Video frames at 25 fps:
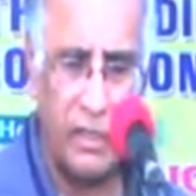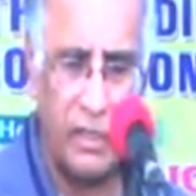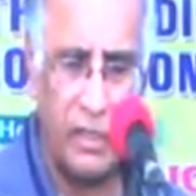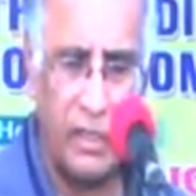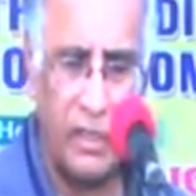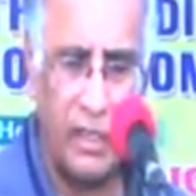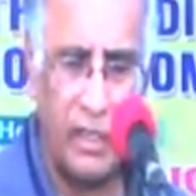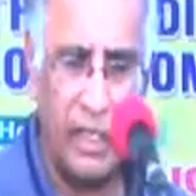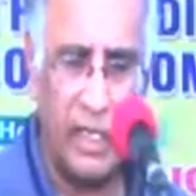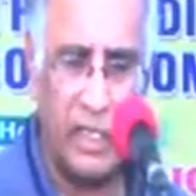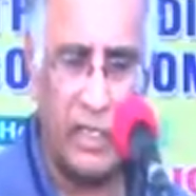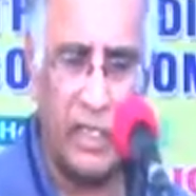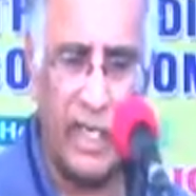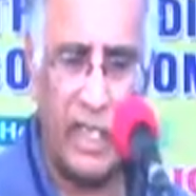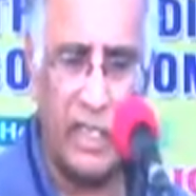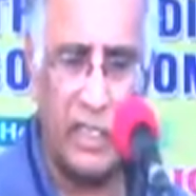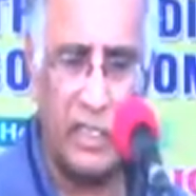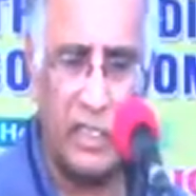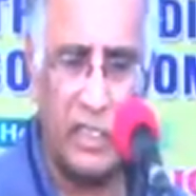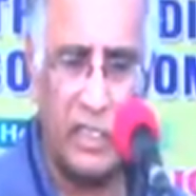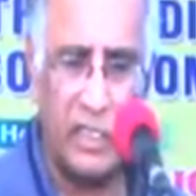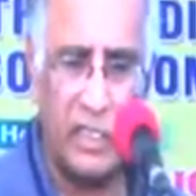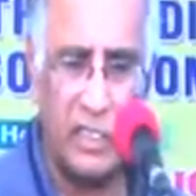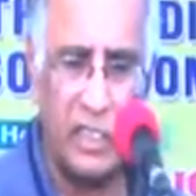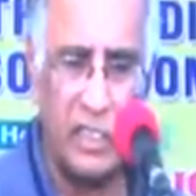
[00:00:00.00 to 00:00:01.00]
And that
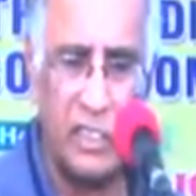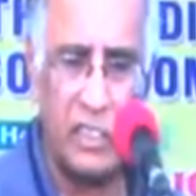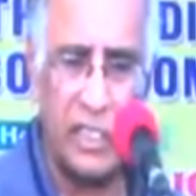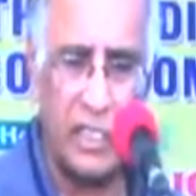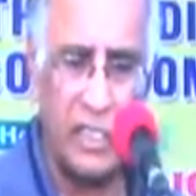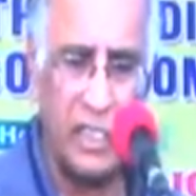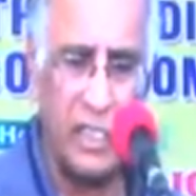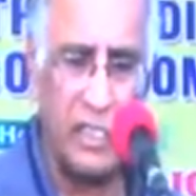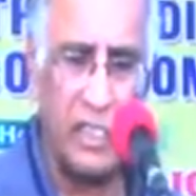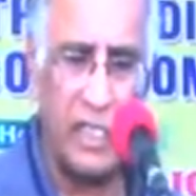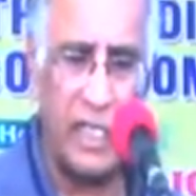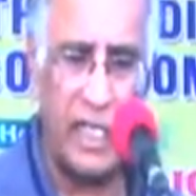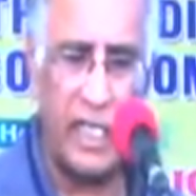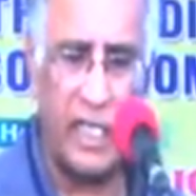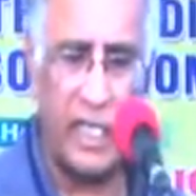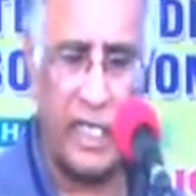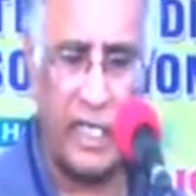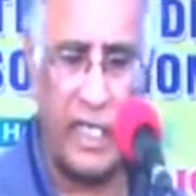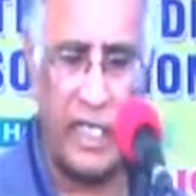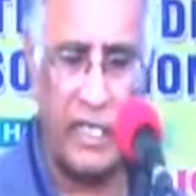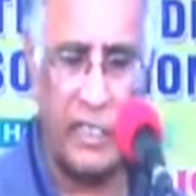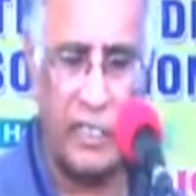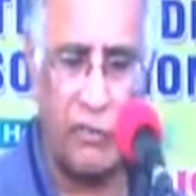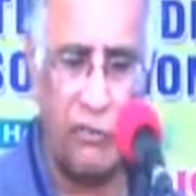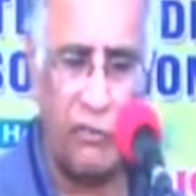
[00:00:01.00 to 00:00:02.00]
is, this is another
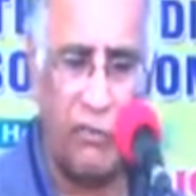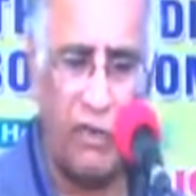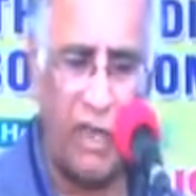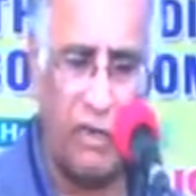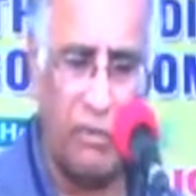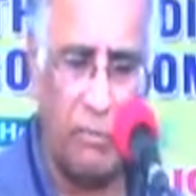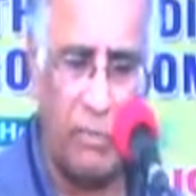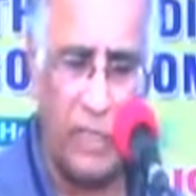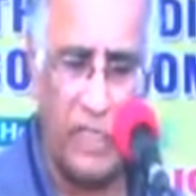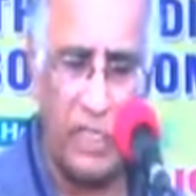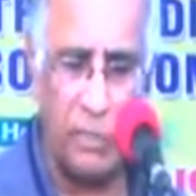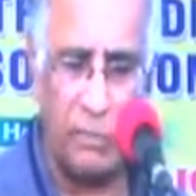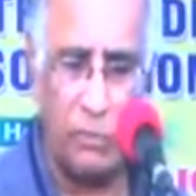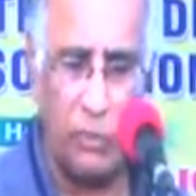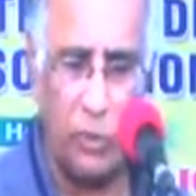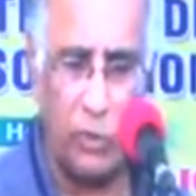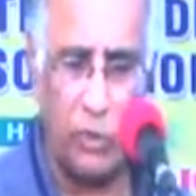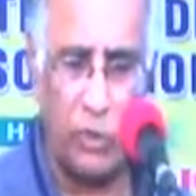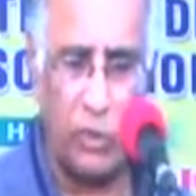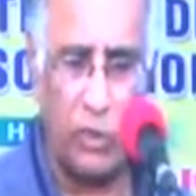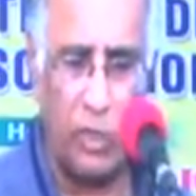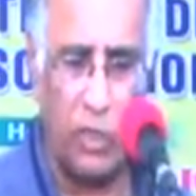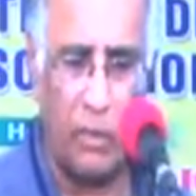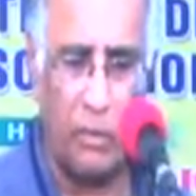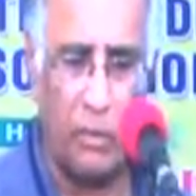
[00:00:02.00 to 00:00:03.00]
case of 5 months
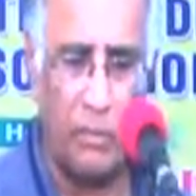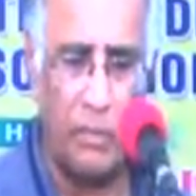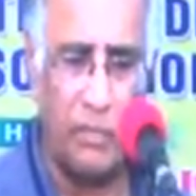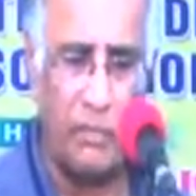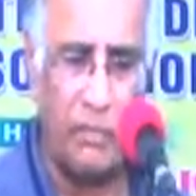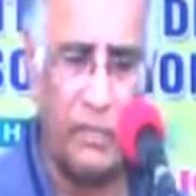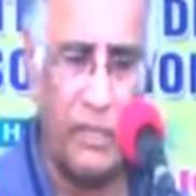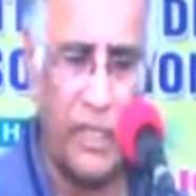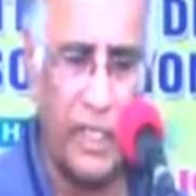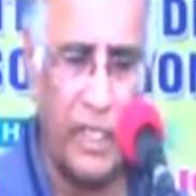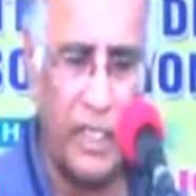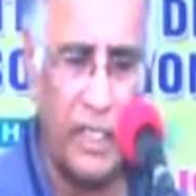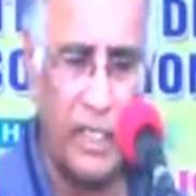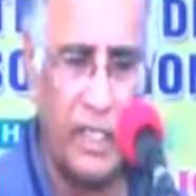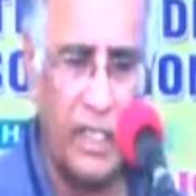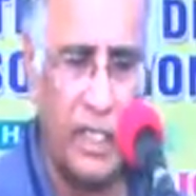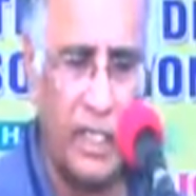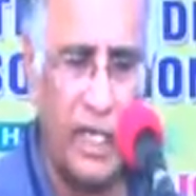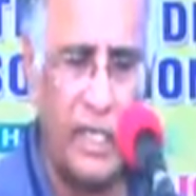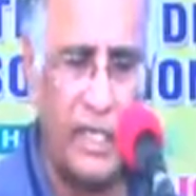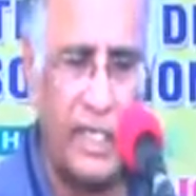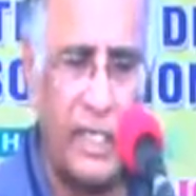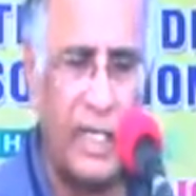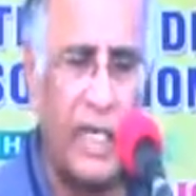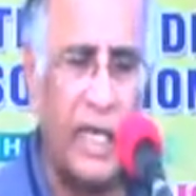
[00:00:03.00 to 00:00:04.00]
post-op,
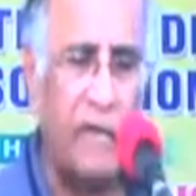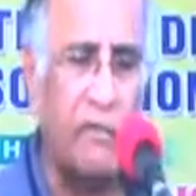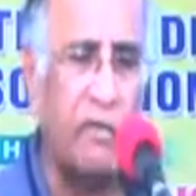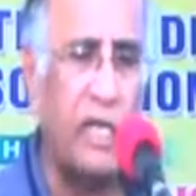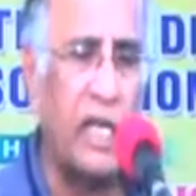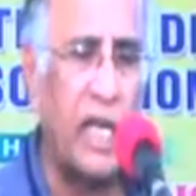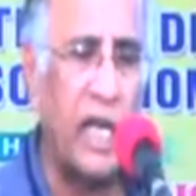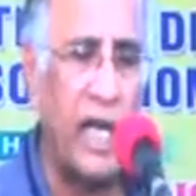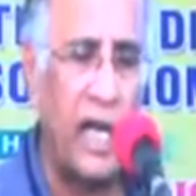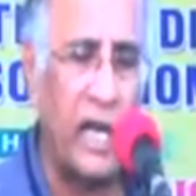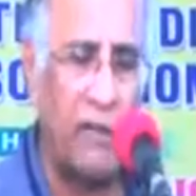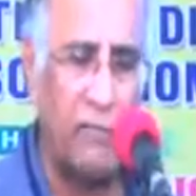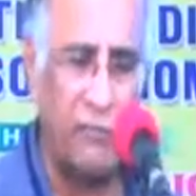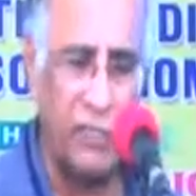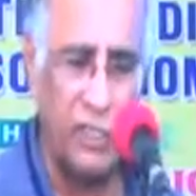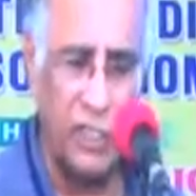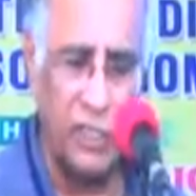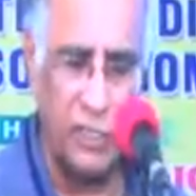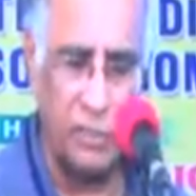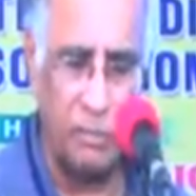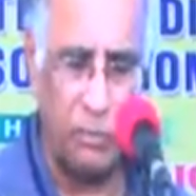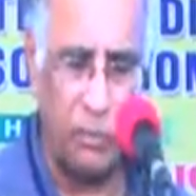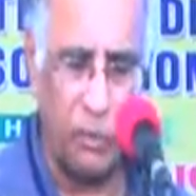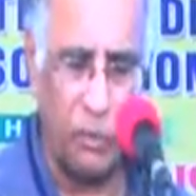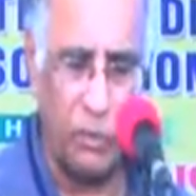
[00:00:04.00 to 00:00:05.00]
and then 11.5 years
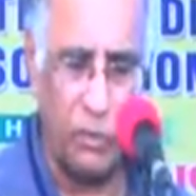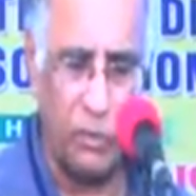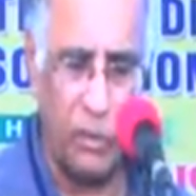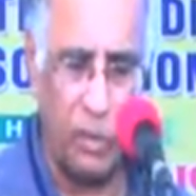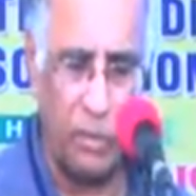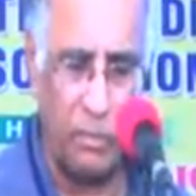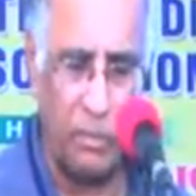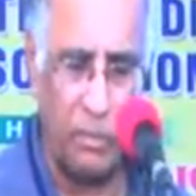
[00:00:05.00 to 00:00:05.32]
post-op.